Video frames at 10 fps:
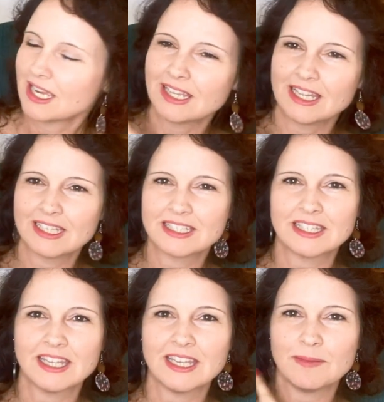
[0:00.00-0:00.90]
And that's
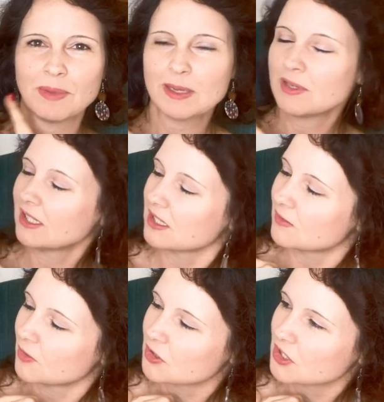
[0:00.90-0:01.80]
the baby lit
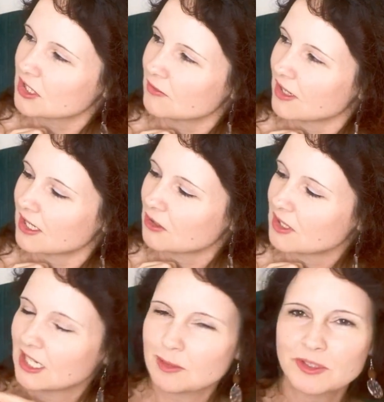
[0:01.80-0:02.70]
version of Anne of
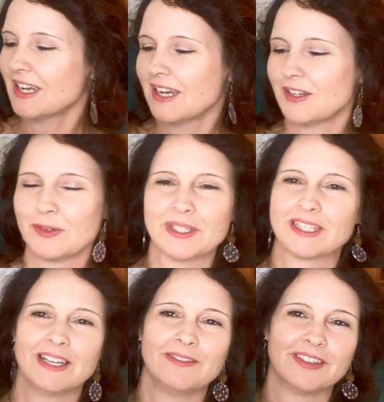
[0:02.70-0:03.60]
Green Gables. I always
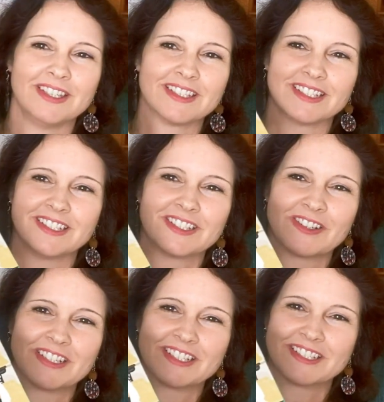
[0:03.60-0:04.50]
love these
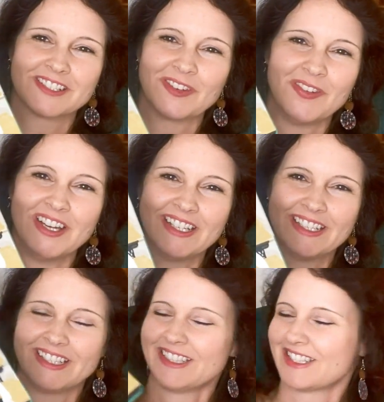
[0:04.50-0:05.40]
illustrations so
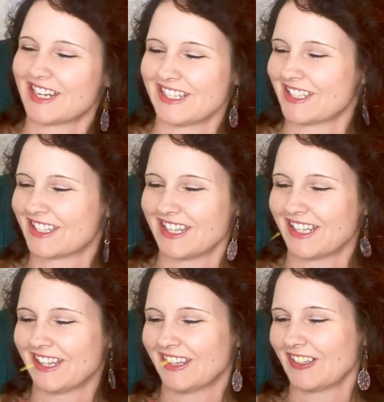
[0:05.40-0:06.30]
much. I just
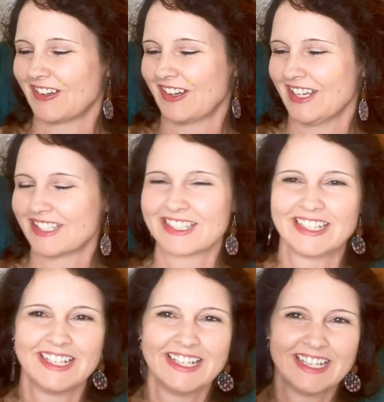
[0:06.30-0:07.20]
think that they're great.
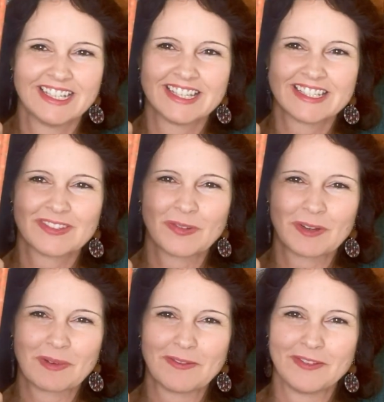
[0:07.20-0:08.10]
This is one
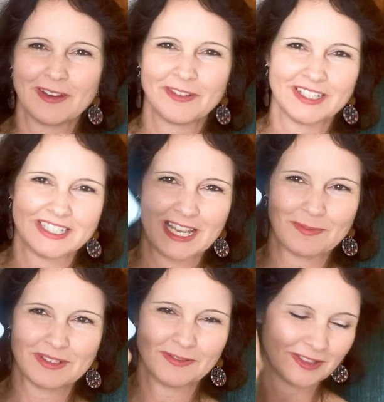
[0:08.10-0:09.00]
of my favorite
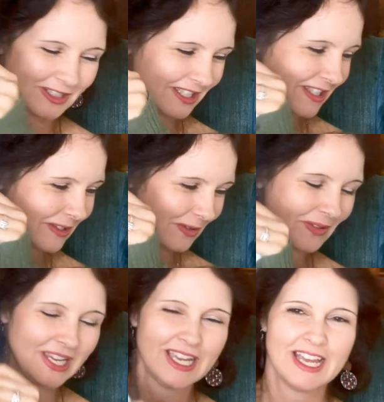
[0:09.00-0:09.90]
adapted versions.
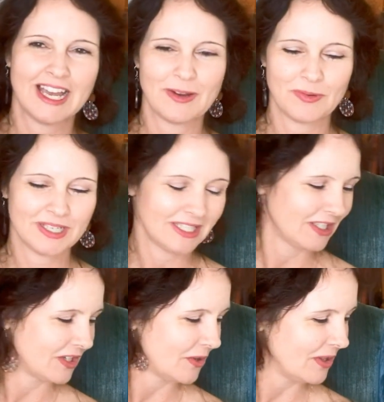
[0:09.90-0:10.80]
So I wanted to
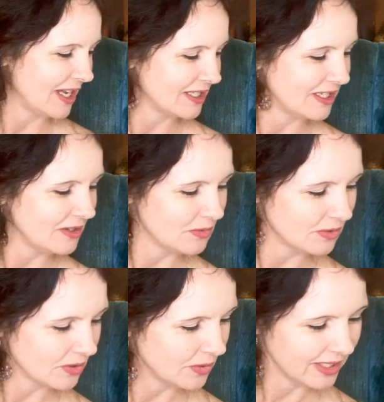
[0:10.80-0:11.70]
show that to you
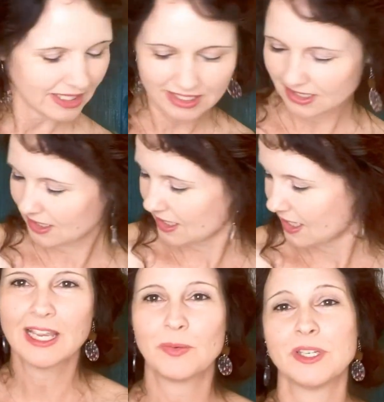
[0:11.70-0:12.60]
real quick.
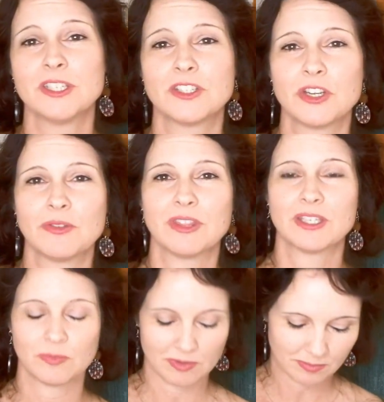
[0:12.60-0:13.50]
I wanted to show you
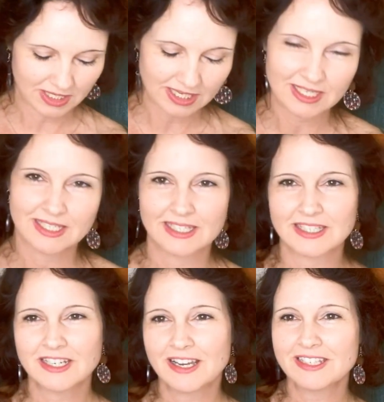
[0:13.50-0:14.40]
this one because it's
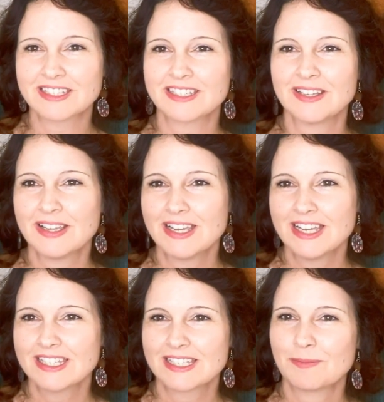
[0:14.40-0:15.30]
not
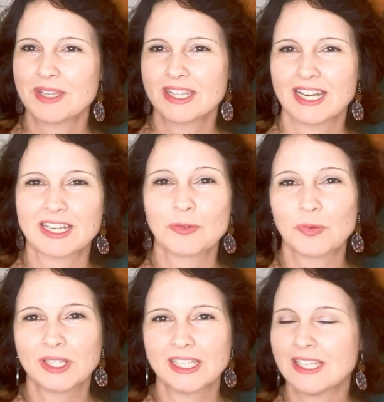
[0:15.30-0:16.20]
something that I can
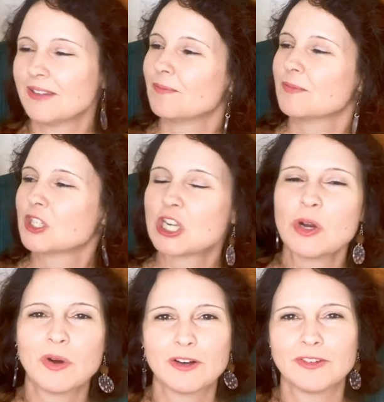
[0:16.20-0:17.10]
really
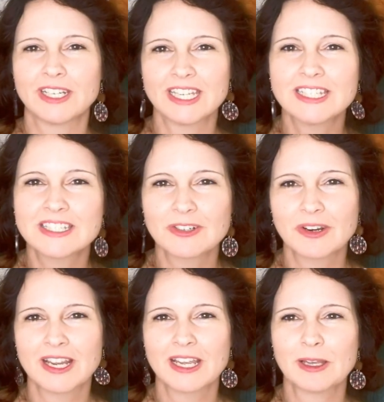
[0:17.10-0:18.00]
show off on
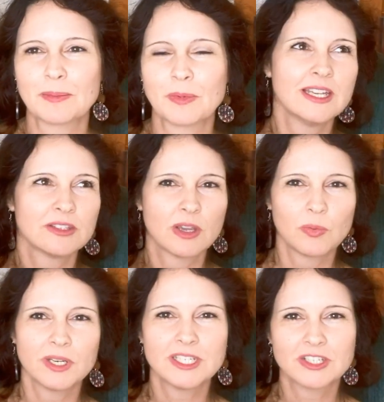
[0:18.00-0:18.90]
Instagram. So I
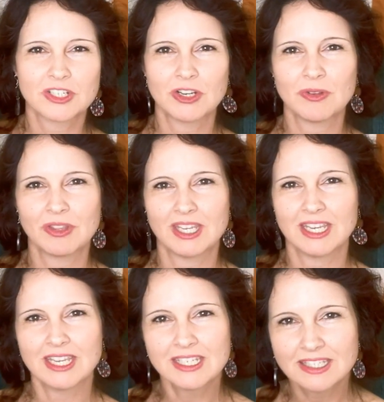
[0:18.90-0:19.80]
wanted to show you
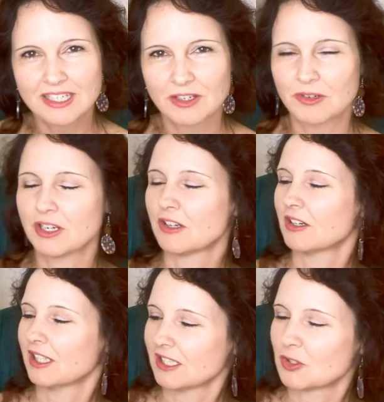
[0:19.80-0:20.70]
the interior
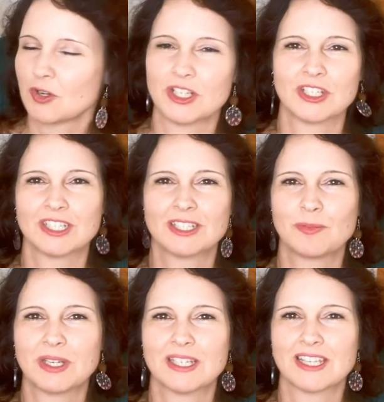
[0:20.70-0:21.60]
illustrations
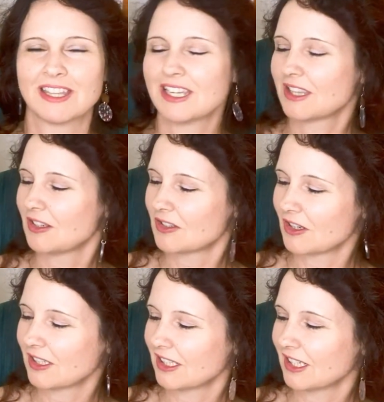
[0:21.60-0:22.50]
because I think they're
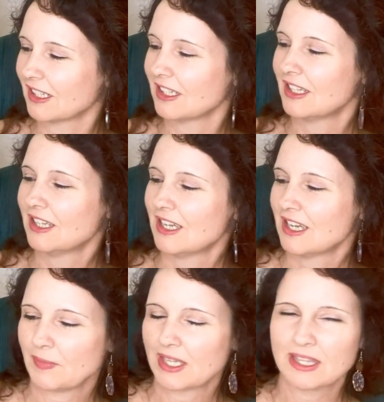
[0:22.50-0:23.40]
darling.
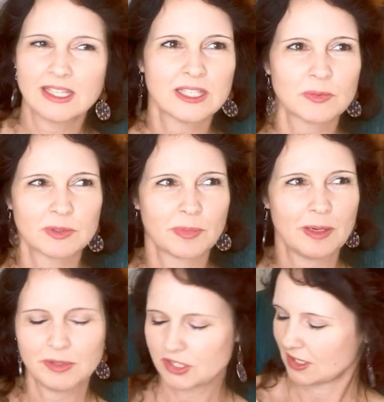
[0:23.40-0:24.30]
I think this was
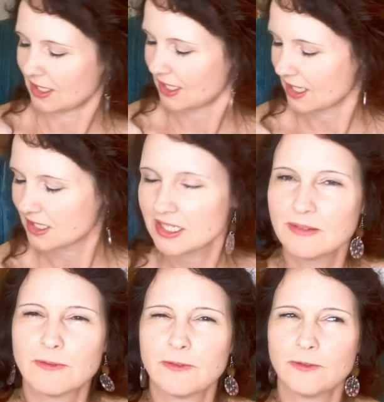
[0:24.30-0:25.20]
published in the
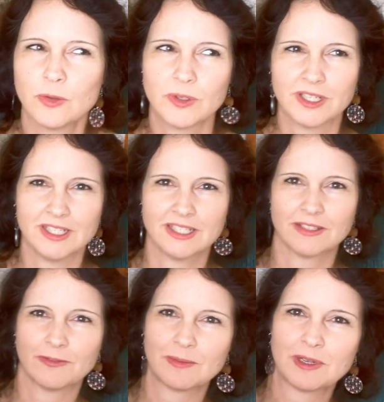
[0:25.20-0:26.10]
1940s,
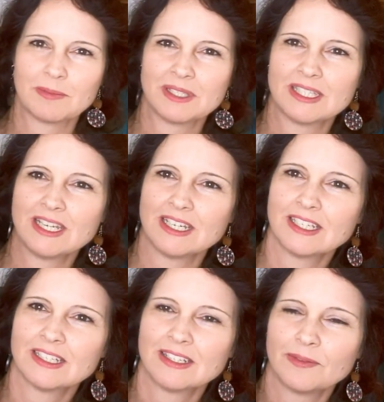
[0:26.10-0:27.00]
if I'm not
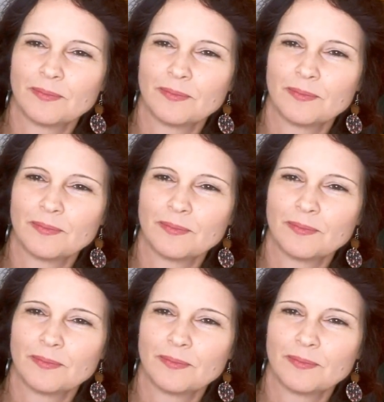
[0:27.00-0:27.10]
mistaken.